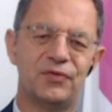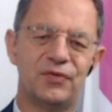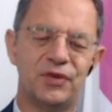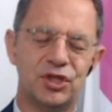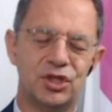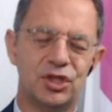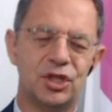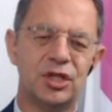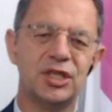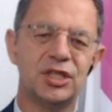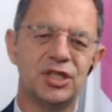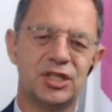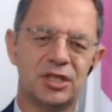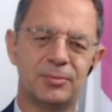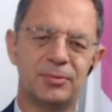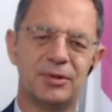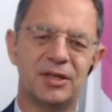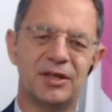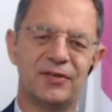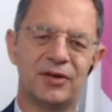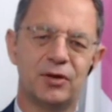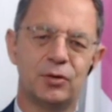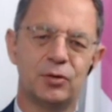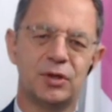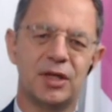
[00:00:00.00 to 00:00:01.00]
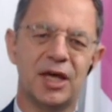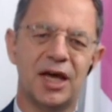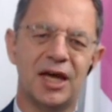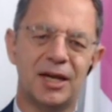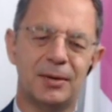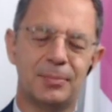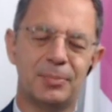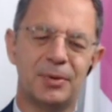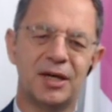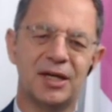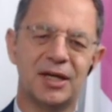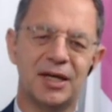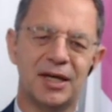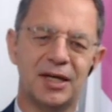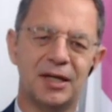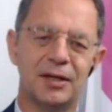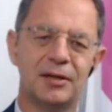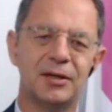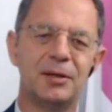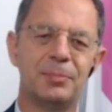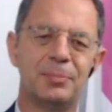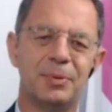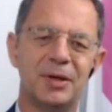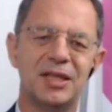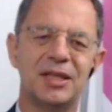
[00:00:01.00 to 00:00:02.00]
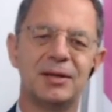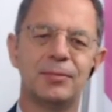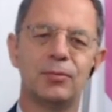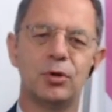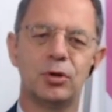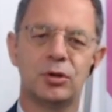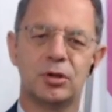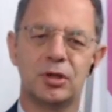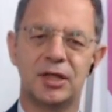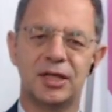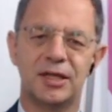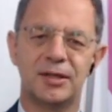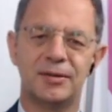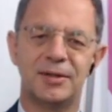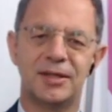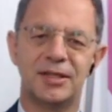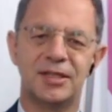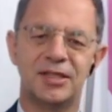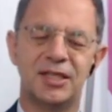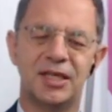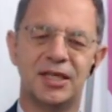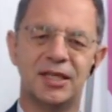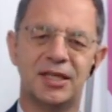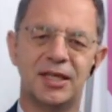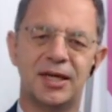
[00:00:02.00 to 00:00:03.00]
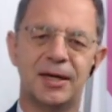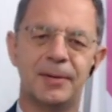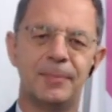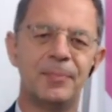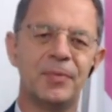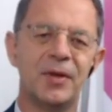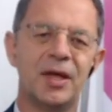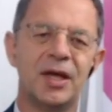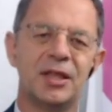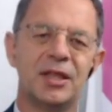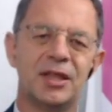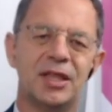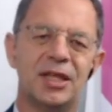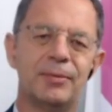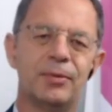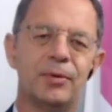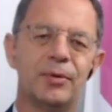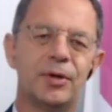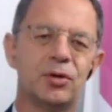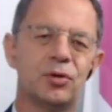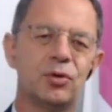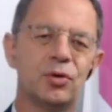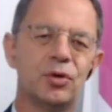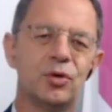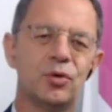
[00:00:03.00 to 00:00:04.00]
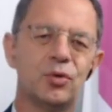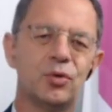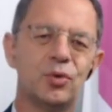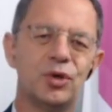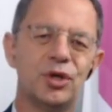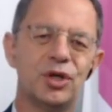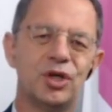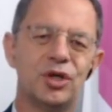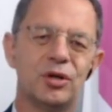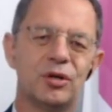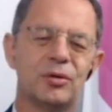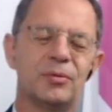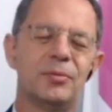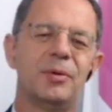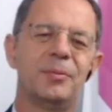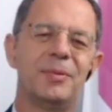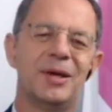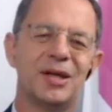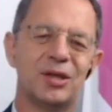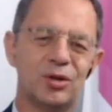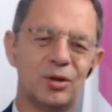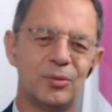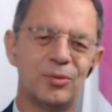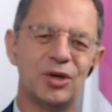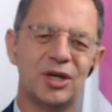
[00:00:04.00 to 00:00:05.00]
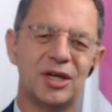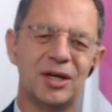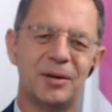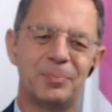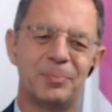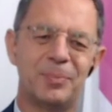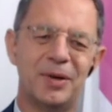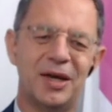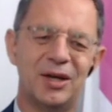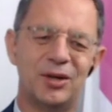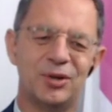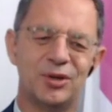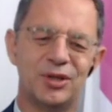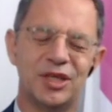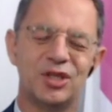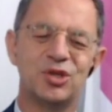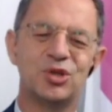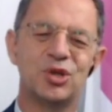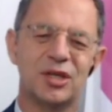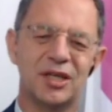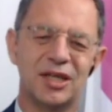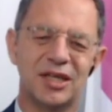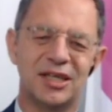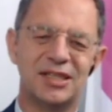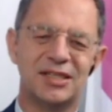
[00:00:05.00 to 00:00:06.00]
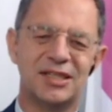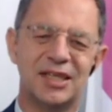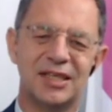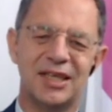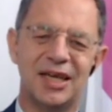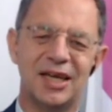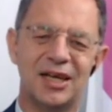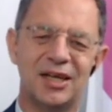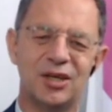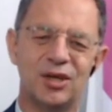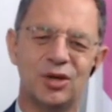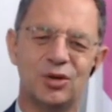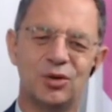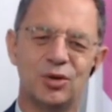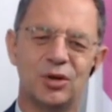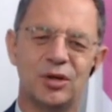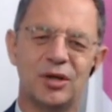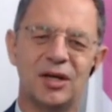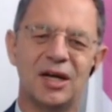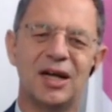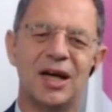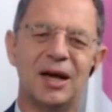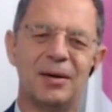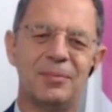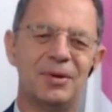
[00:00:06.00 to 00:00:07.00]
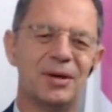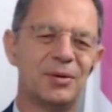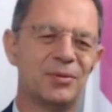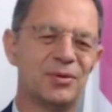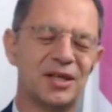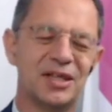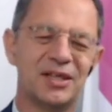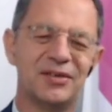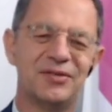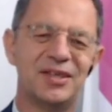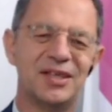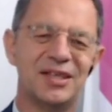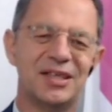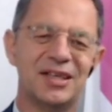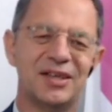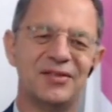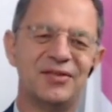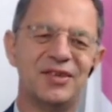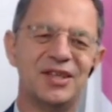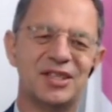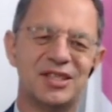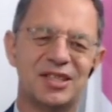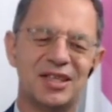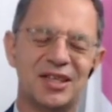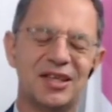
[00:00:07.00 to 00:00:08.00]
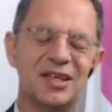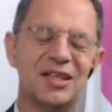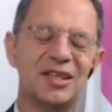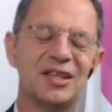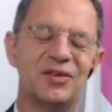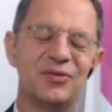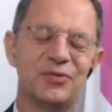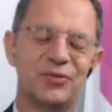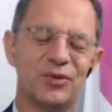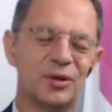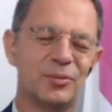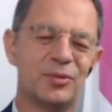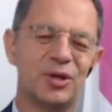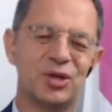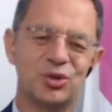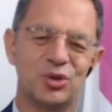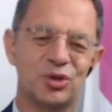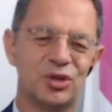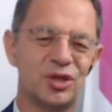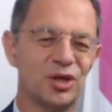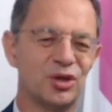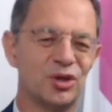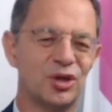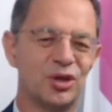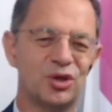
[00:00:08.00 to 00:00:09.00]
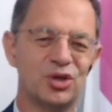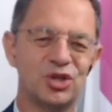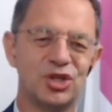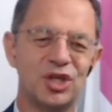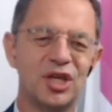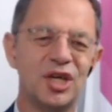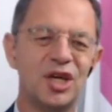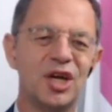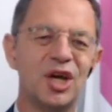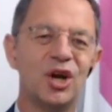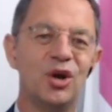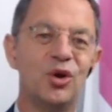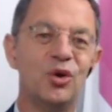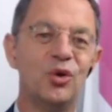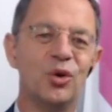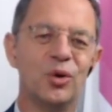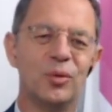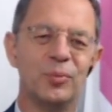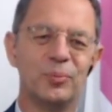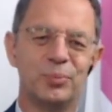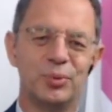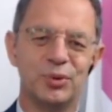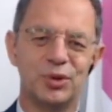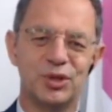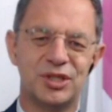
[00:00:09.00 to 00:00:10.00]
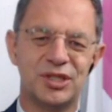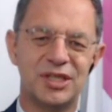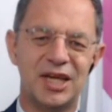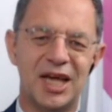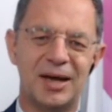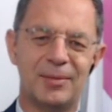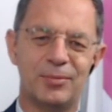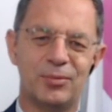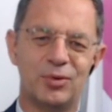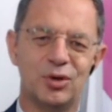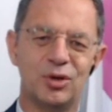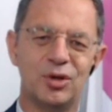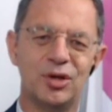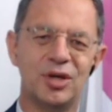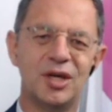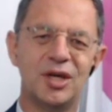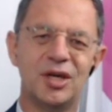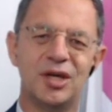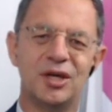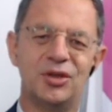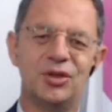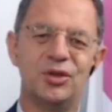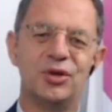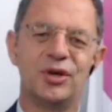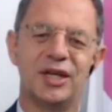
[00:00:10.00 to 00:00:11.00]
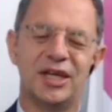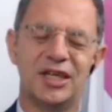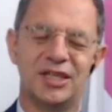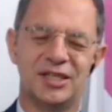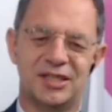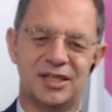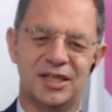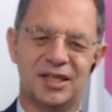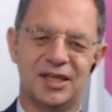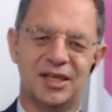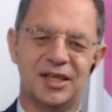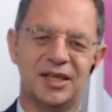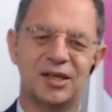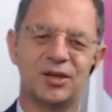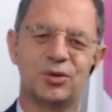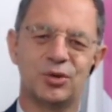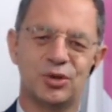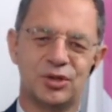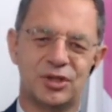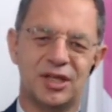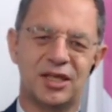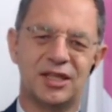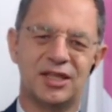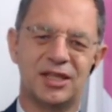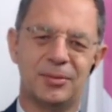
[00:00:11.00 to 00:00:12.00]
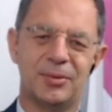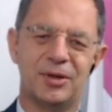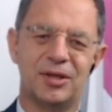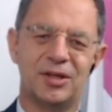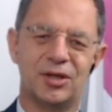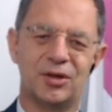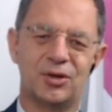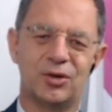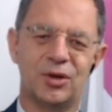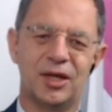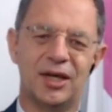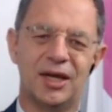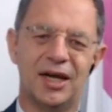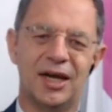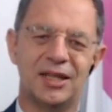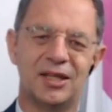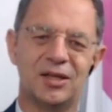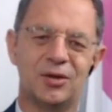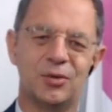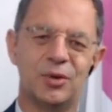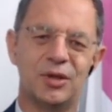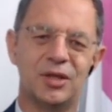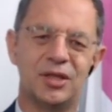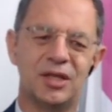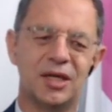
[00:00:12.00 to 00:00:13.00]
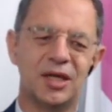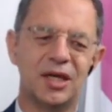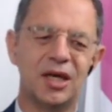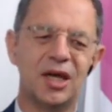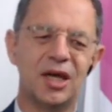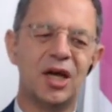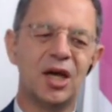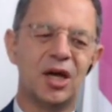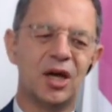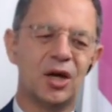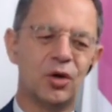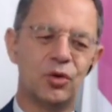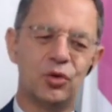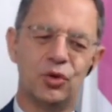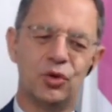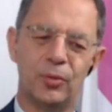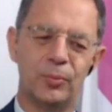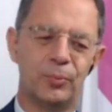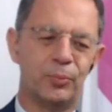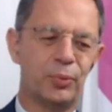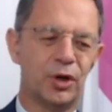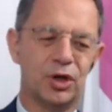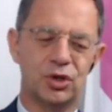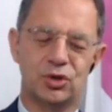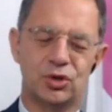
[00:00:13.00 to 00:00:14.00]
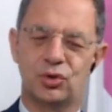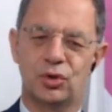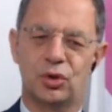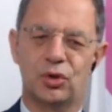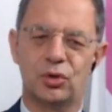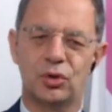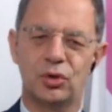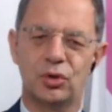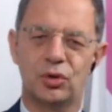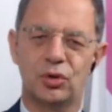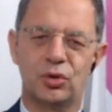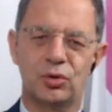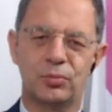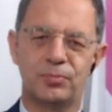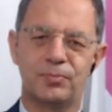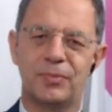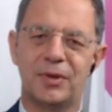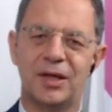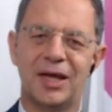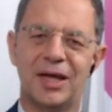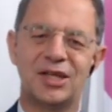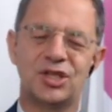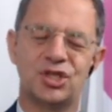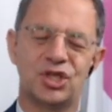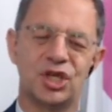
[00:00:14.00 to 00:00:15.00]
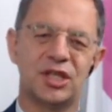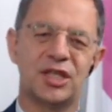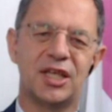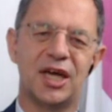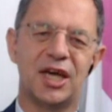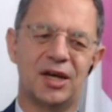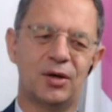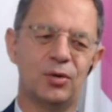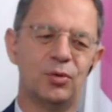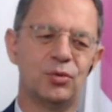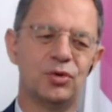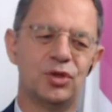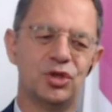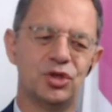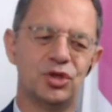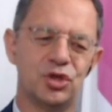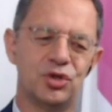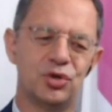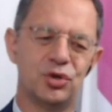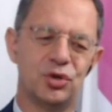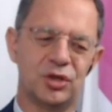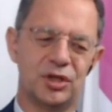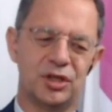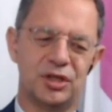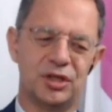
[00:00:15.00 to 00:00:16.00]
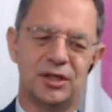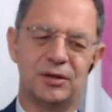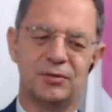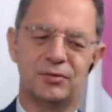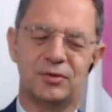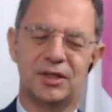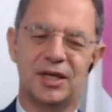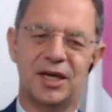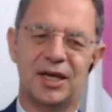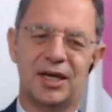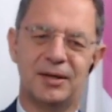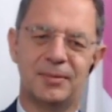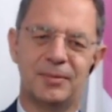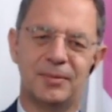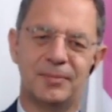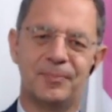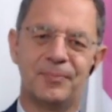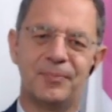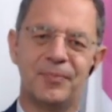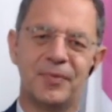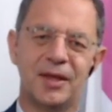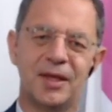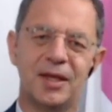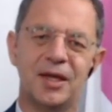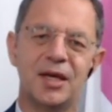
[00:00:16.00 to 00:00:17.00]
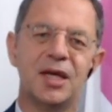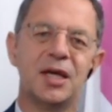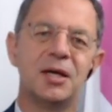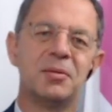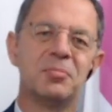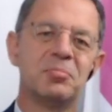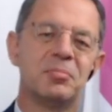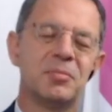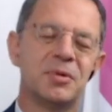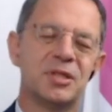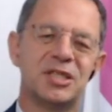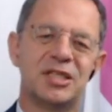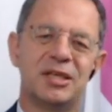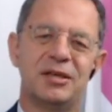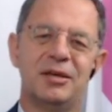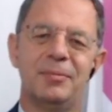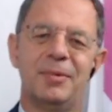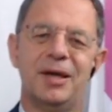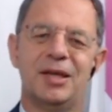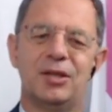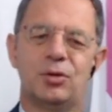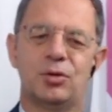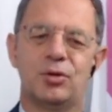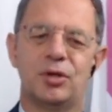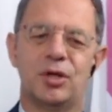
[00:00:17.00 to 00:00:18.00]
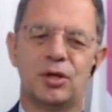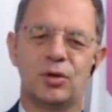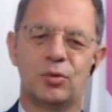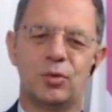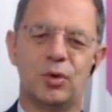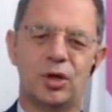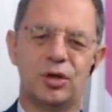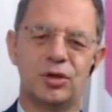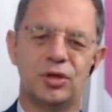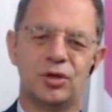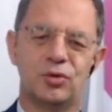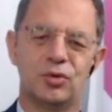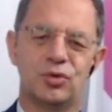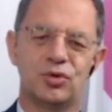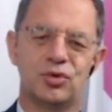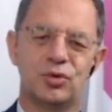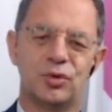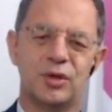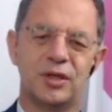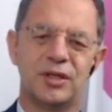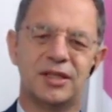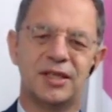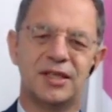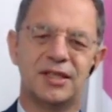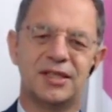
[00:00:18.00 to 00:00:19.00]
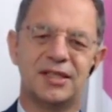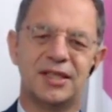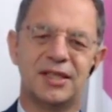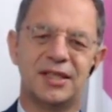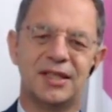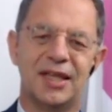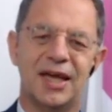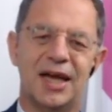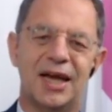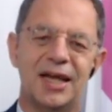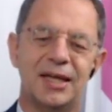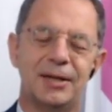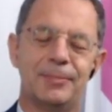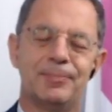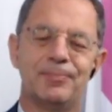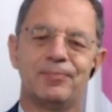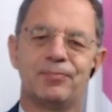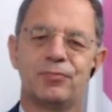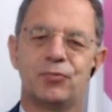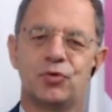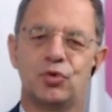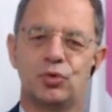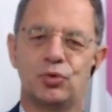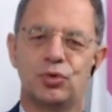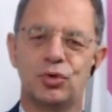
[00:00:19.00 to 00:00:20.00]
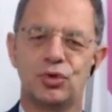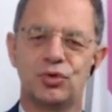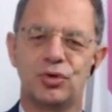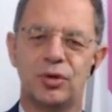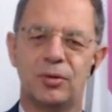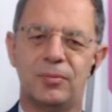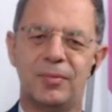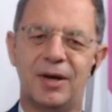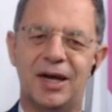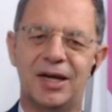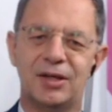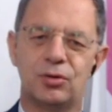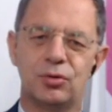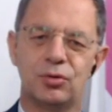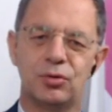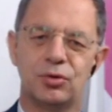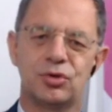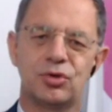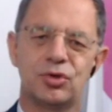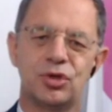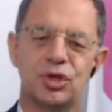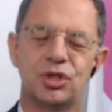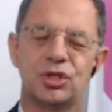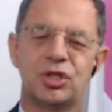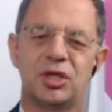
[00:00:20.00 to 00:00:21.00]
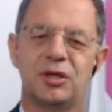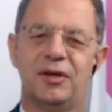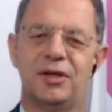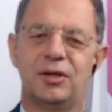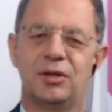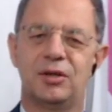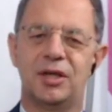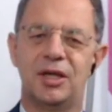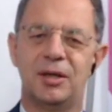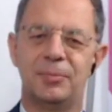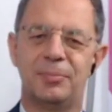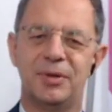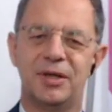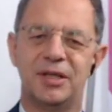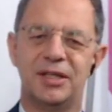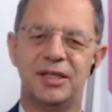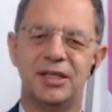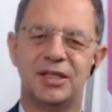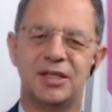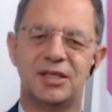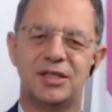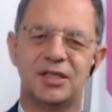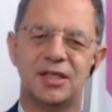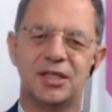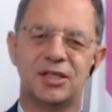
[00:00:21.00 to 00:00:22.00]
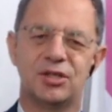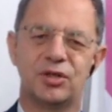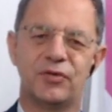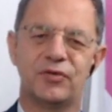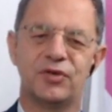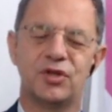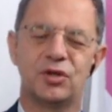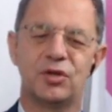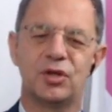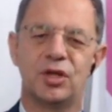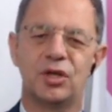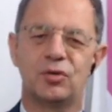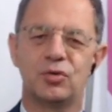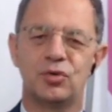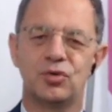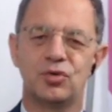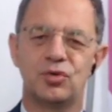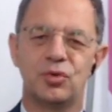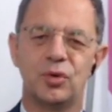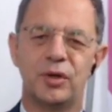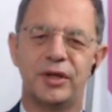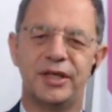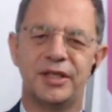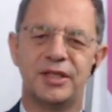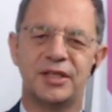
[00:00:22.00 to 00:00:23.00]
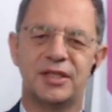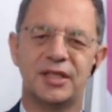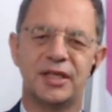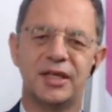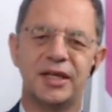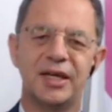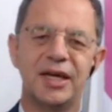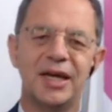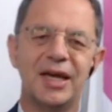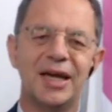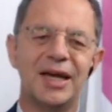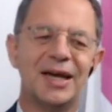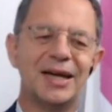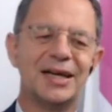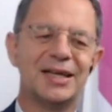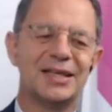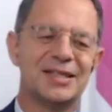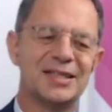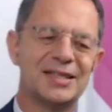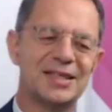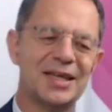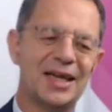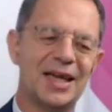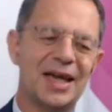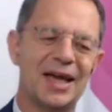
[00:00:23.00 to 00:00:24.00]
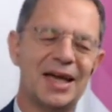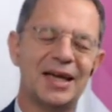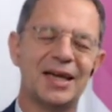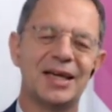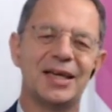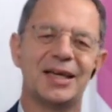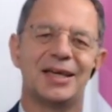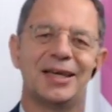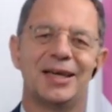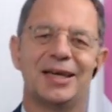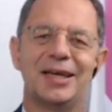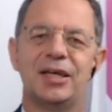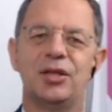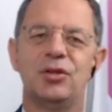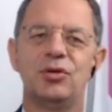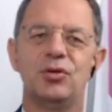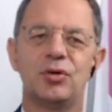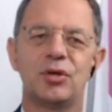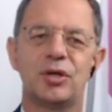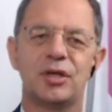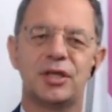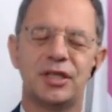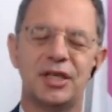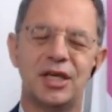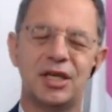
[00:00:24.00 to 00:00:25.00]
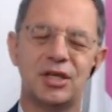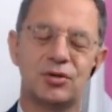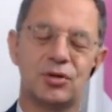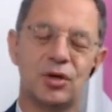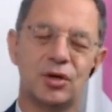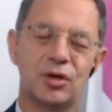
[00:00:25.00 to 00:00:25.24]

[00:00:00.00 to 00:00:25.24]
difficult to be assessed because it really depends on the company and how the company is structured. If I am writing as a technical journalist, of course, we cannot always be constantly connected, or we cannot do without a constant connection. We cannot afford 11 days time. But if I'm a technical expert, for instance, and I have to write reports and something